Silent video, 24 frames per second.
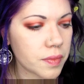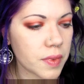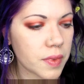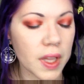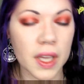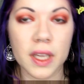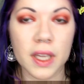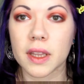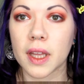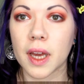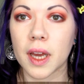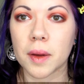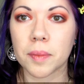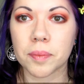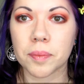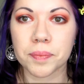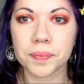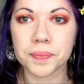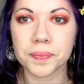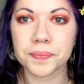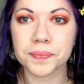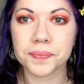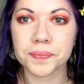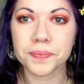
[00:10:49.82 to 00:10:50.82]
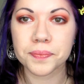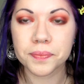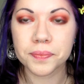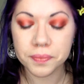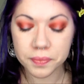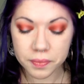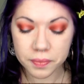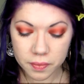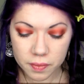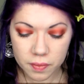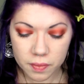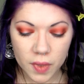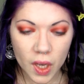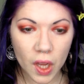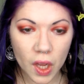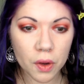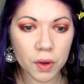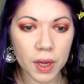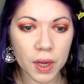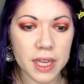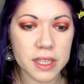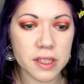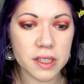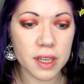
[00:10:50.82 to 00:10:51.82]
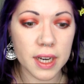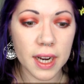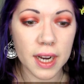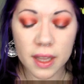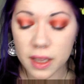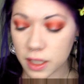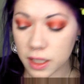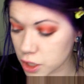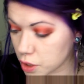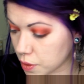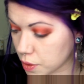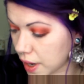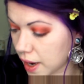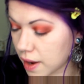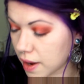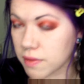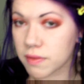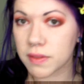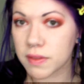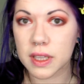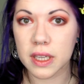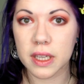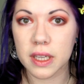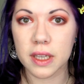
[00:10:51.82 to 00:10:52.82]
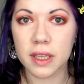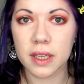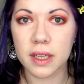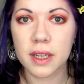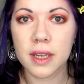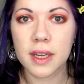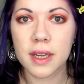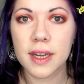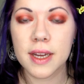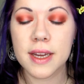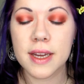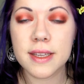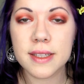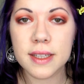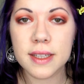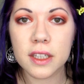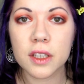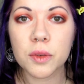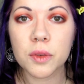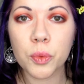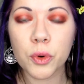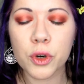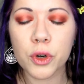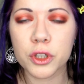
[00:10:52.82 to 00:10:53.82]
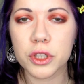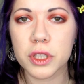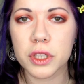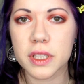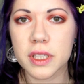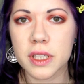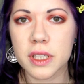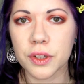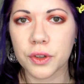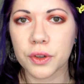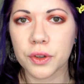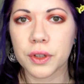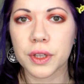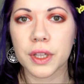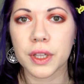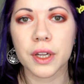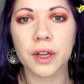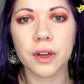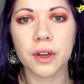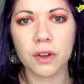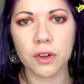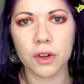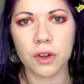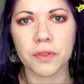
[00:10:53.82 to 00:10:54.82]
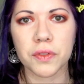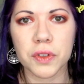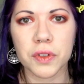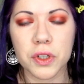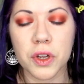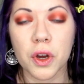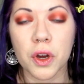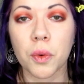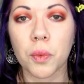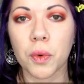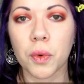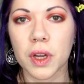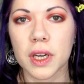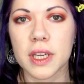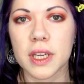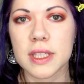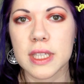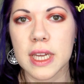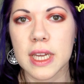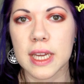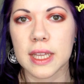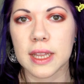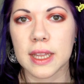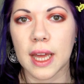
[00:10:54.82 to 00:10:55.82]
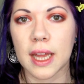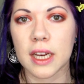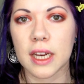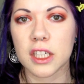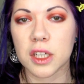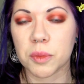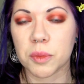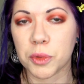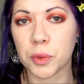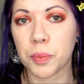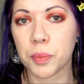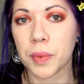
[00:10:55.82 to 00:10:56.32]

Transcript: Like that. Okay, so now that you have the center portion still clear, or if you don't, we're going to take that jumbo